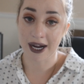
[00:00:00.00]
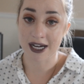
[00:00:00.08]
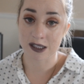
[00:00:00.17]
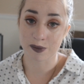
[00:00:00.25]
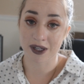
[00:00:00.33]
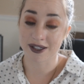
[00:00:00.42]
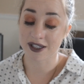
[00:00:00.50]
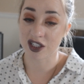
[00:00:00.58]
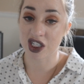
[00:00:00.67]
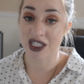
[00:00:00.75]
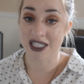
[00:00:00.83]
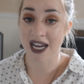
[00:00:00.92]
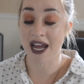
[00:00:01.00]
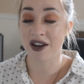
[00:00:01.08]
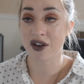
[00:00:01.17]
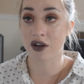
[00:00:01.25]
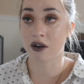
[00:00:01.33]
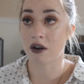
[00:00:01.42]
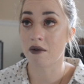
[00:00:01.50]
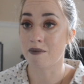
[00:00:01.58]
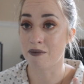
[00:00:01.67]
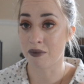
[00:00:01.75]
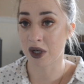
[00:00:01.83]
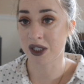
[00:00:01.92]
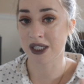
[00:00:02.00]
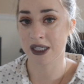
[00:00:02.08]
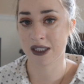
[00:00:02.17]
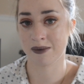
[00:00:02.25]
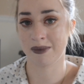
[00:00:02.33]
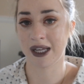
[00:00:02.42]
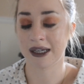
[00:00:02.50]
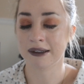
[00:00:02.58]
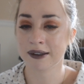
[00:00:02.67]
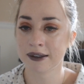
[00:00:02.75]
has been such a tender mercy to me.